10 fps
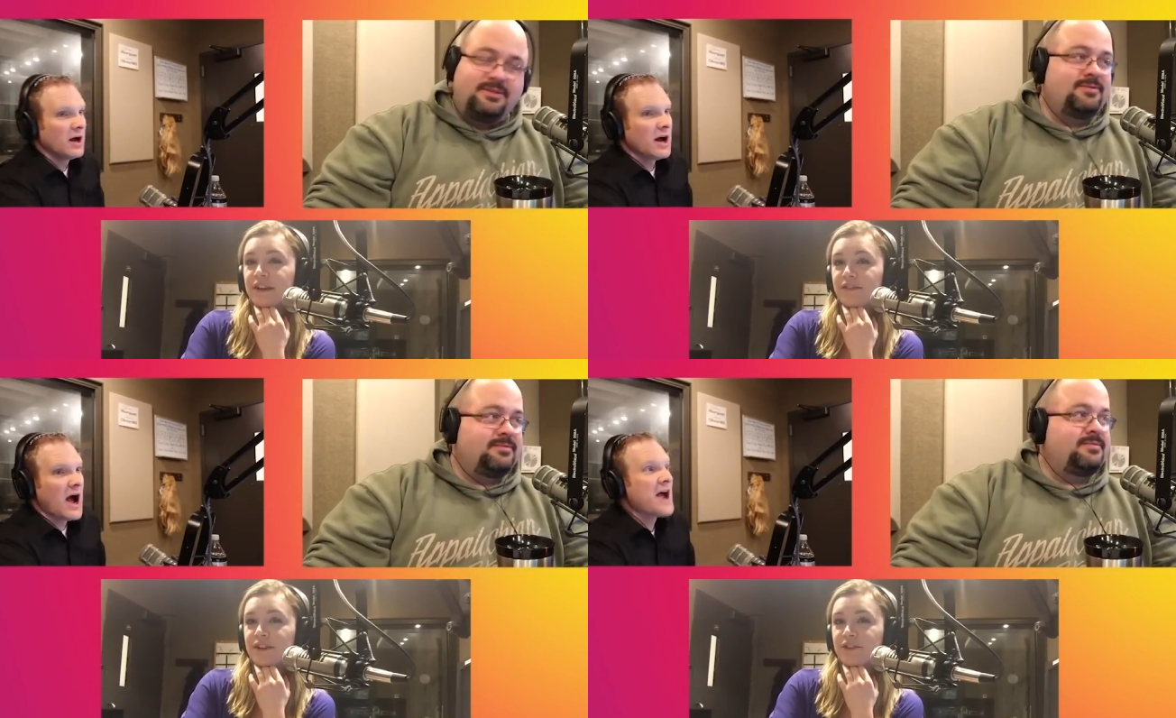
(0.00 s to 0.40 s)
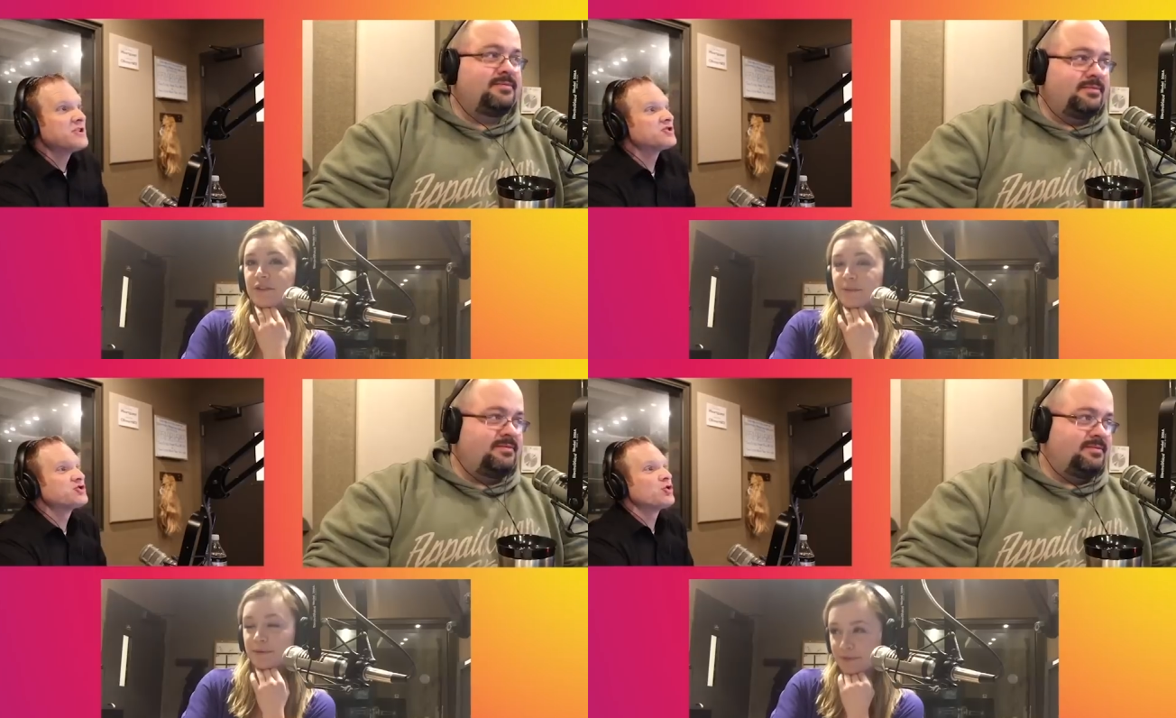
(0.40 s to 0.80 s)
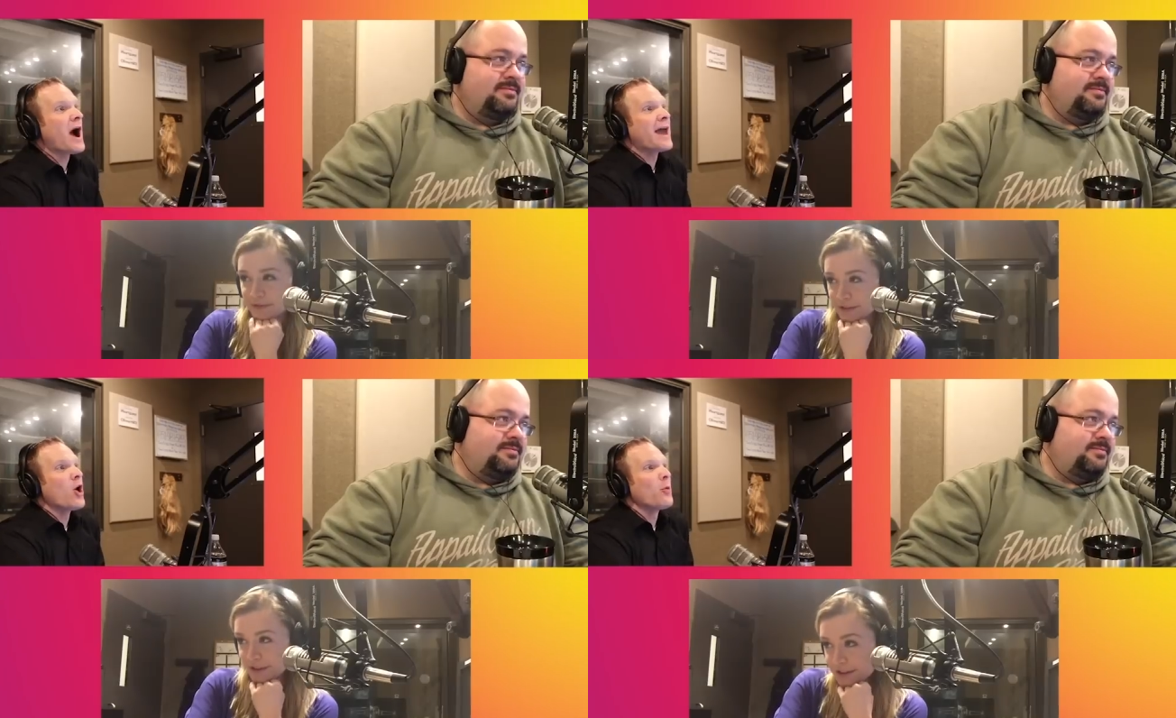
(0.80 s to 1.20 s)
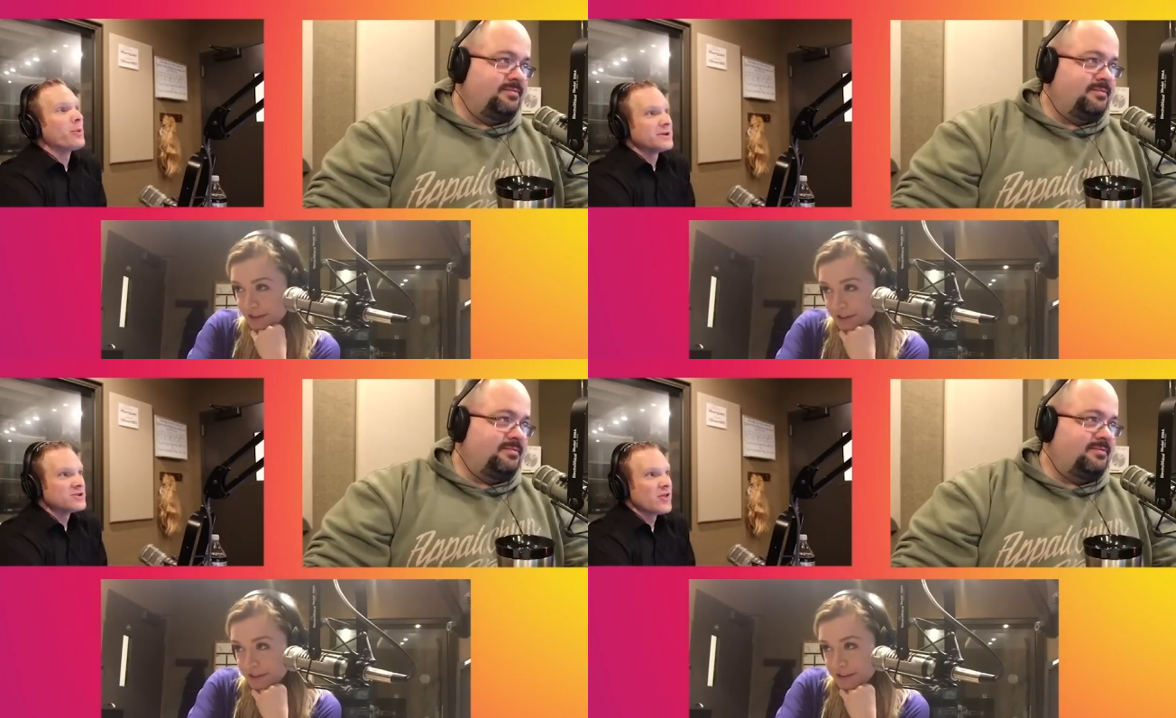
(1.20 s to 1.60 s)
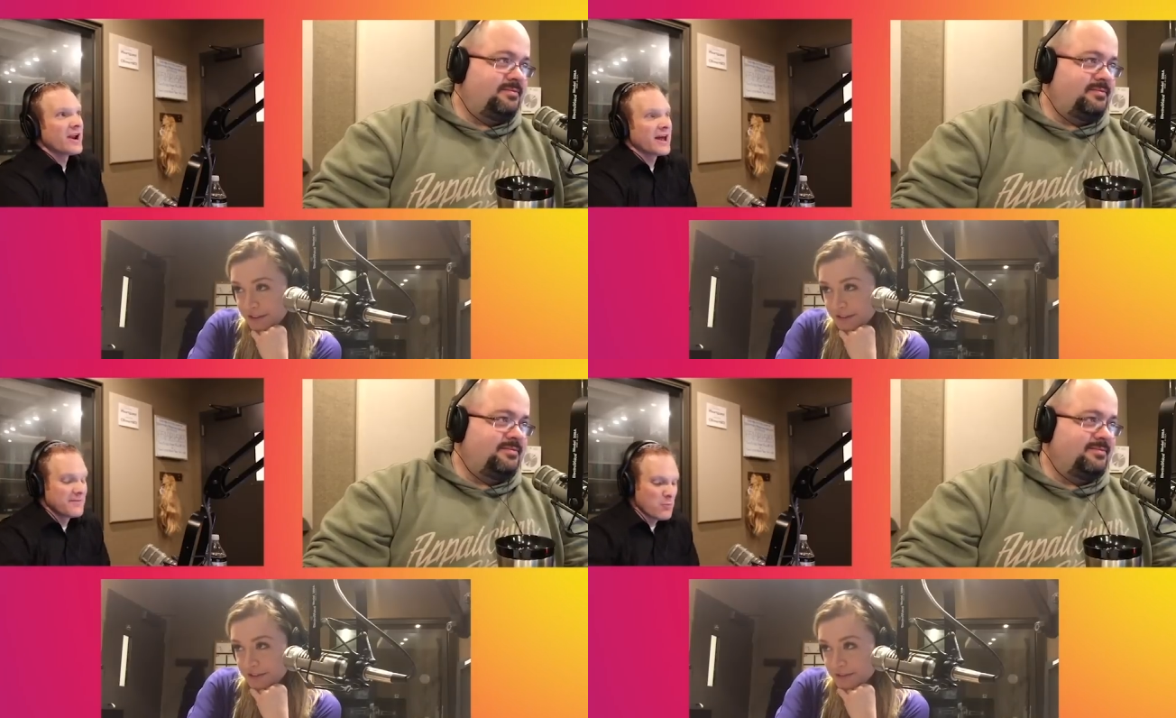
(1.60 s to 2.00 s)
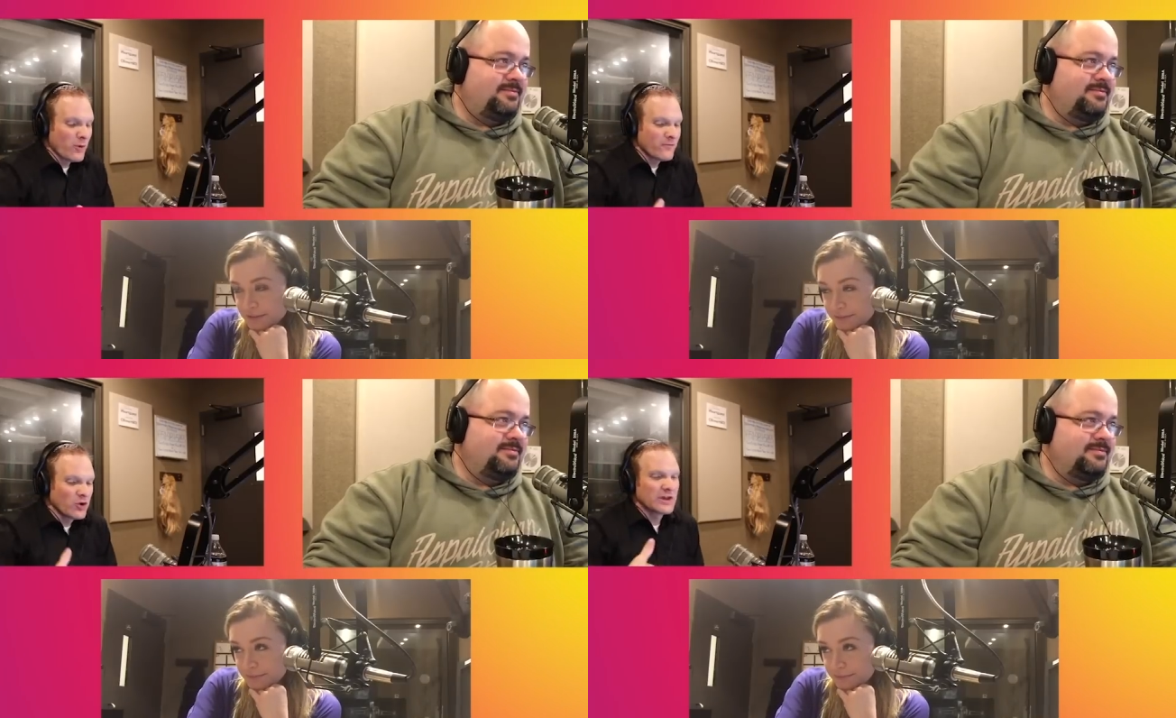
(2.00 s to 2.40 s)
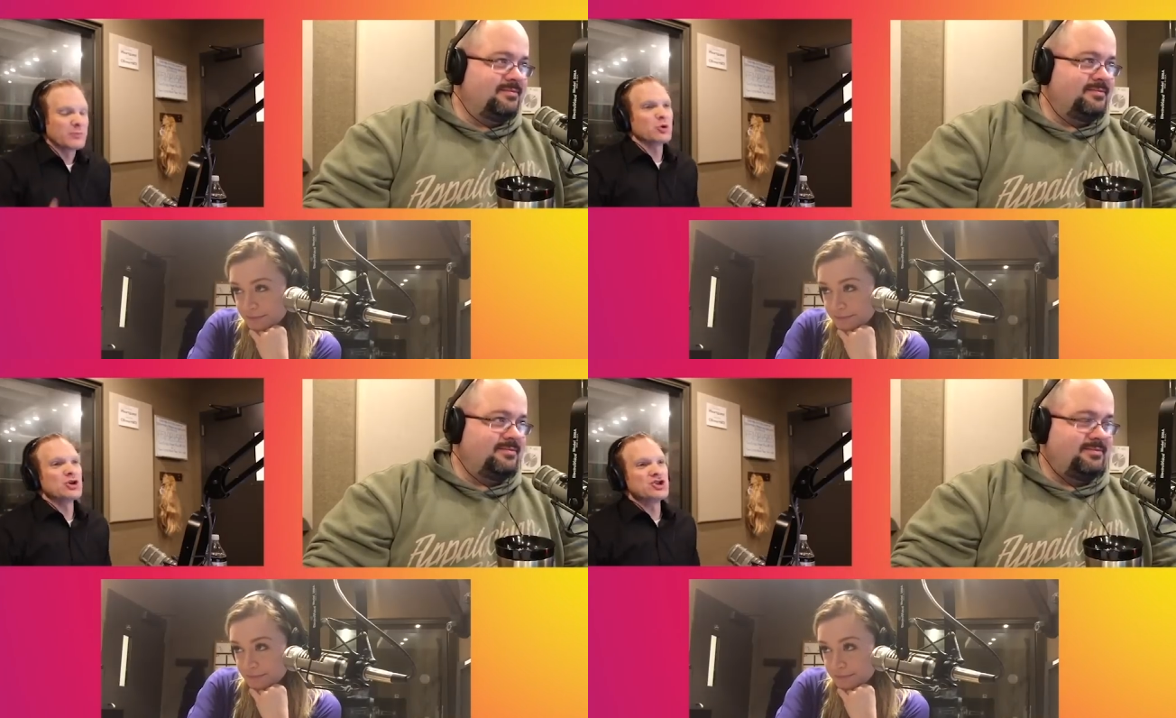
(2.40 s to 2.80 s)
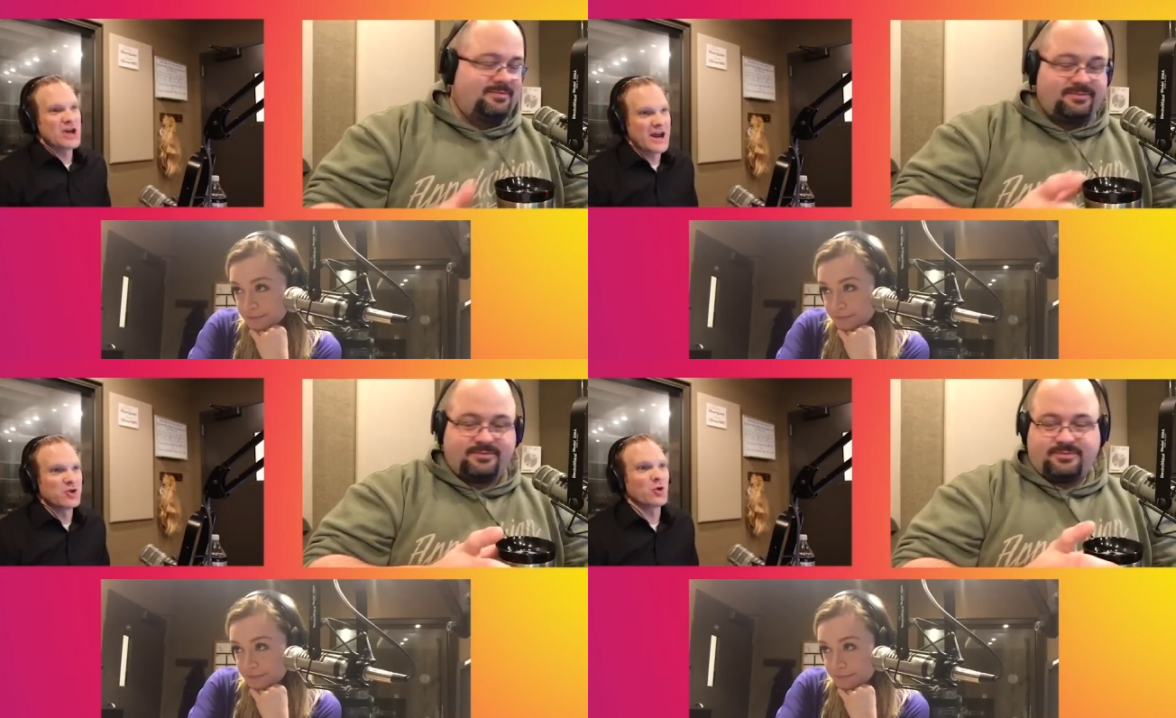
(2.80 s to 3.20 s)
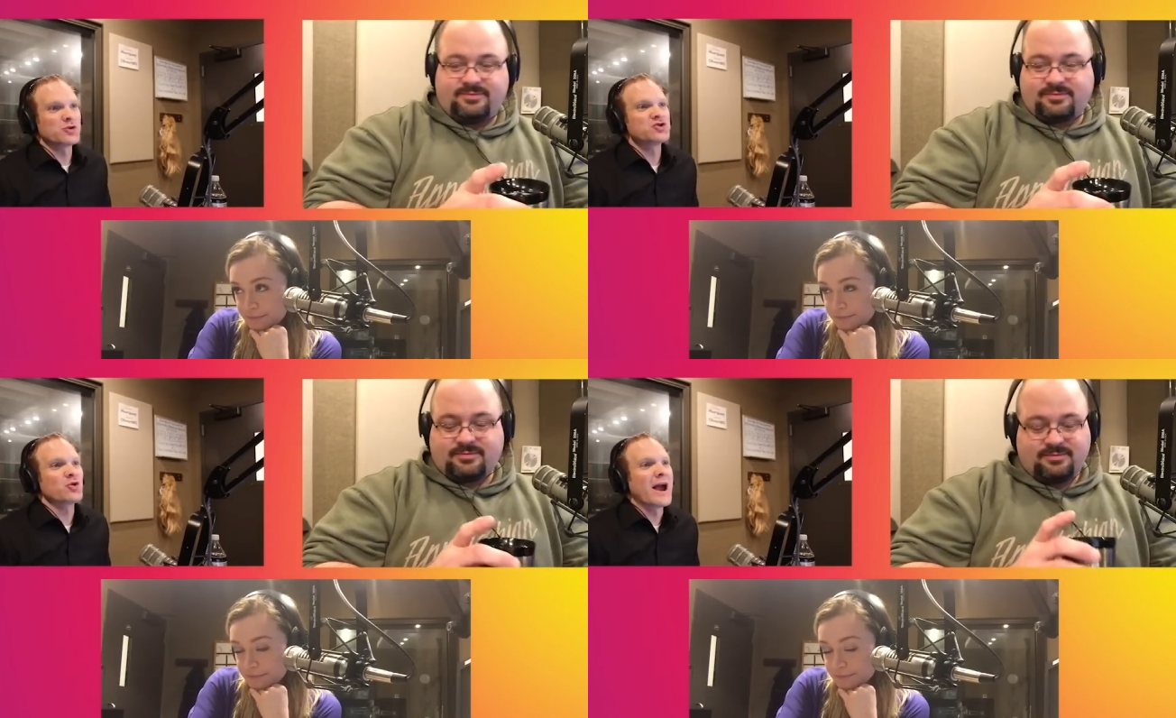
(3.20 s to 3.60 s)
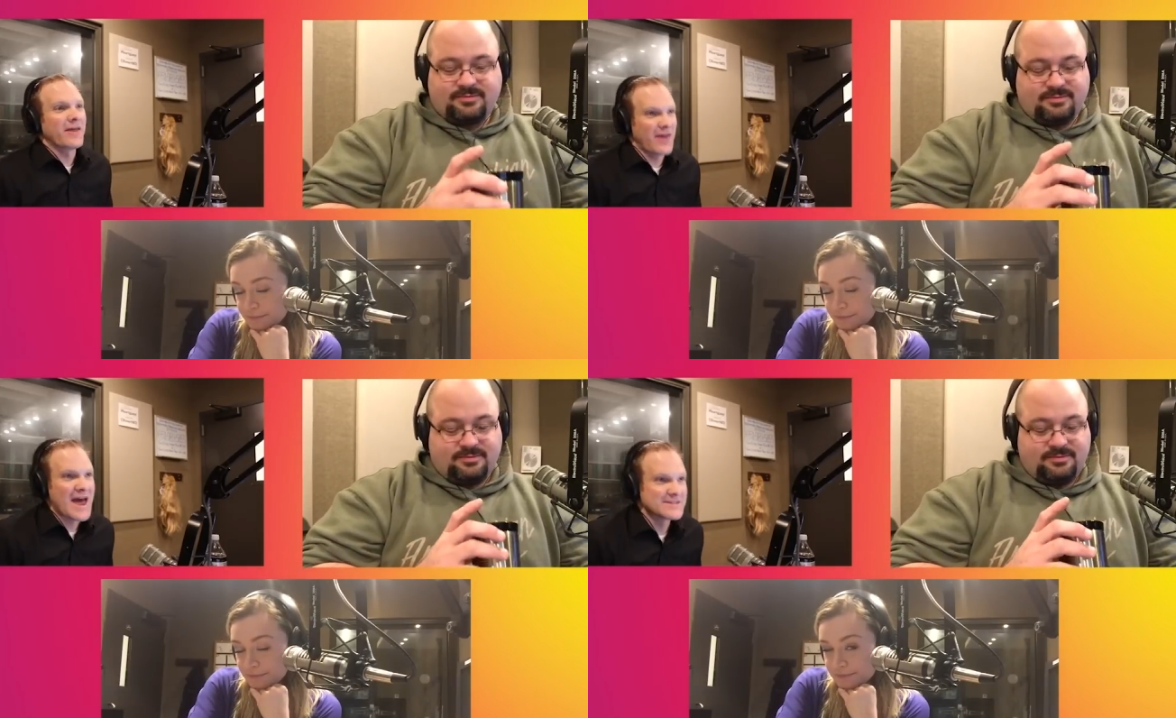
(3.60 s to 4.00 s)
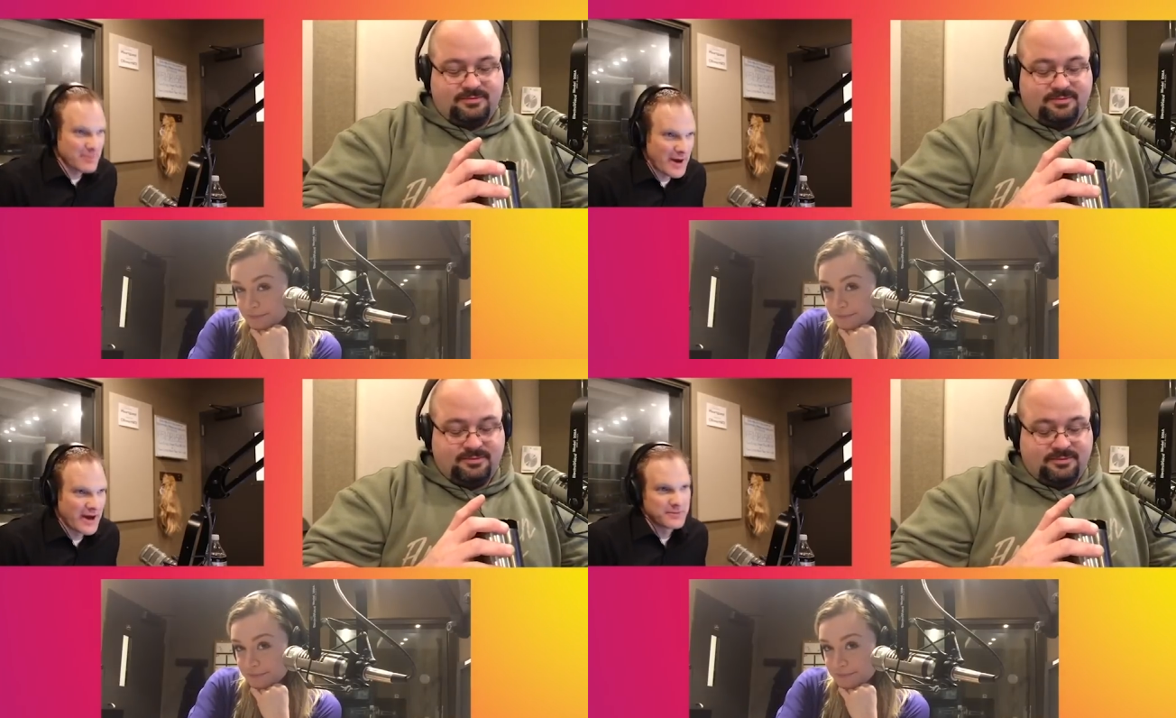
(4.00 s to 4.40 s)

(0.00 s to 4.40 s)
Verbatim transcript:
Speaker 1: I, I just try to open it so then I can more fully appreciate your strength as a man